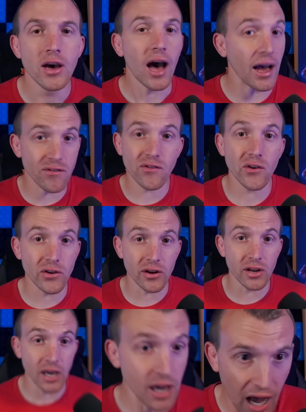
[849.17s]
I
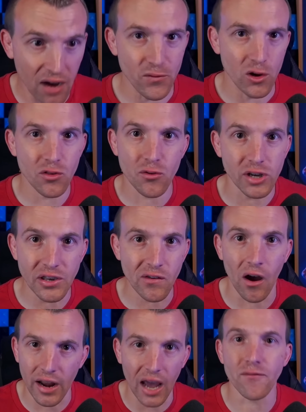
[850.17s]
certainly have not
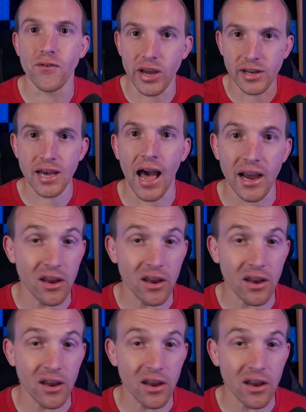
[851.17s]
3-starred every attack.